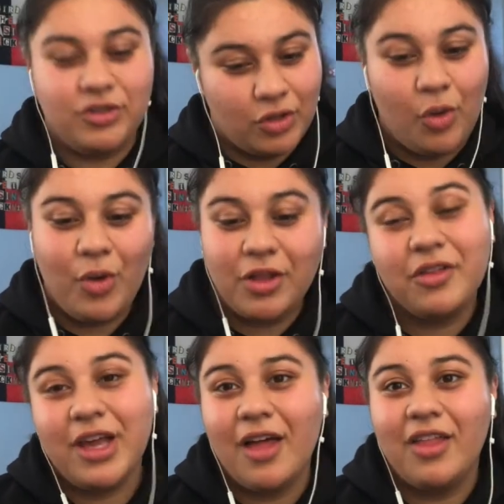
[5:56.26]
not one or
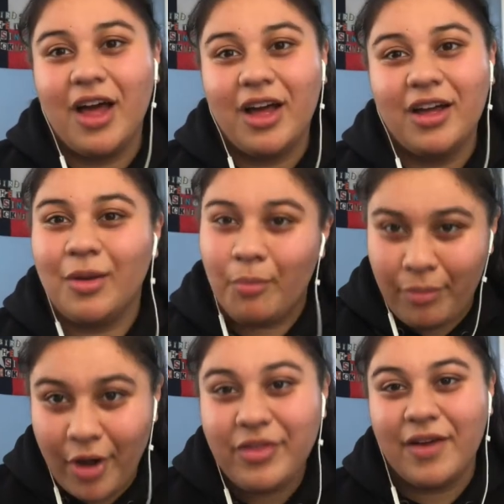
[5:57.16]
the other,
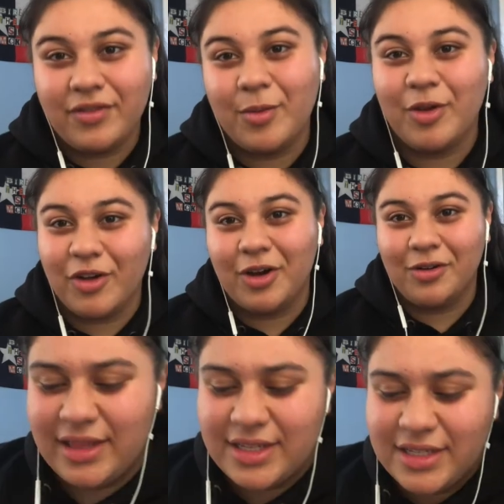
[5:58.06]
both have to be real.
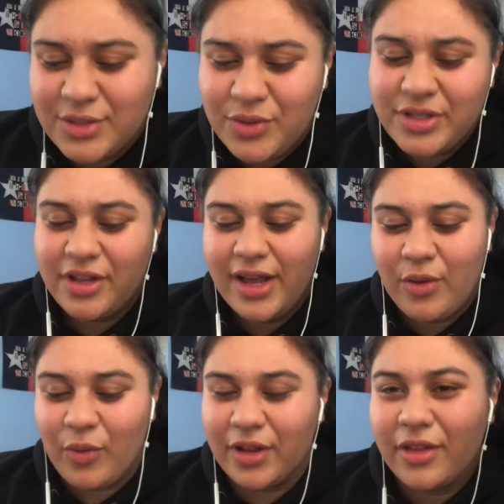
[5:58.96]
This is also like
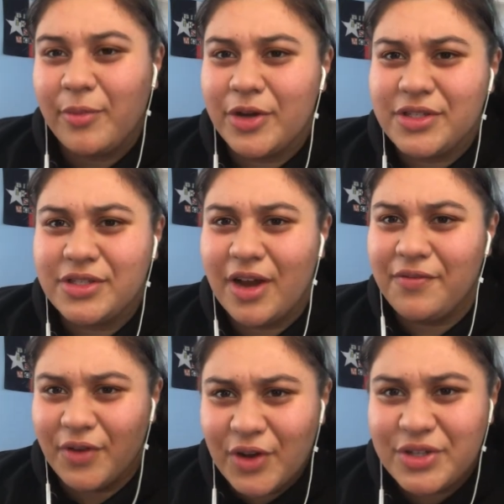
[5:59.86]
one of the most
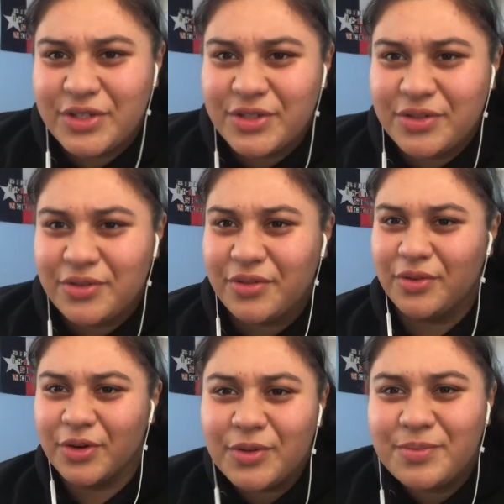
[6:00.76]
diverse
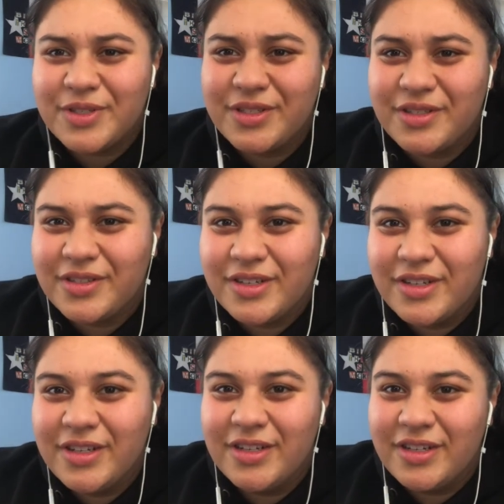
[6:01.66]
groups
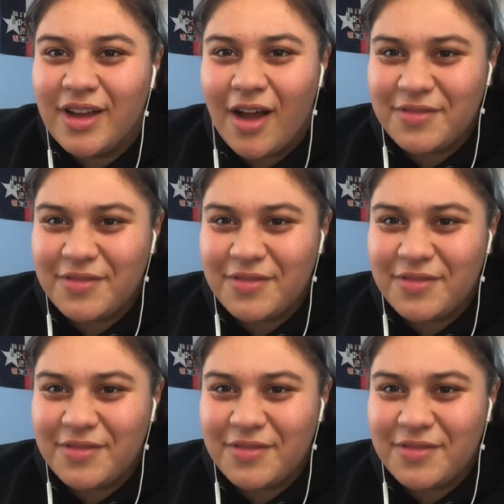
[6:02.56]
I've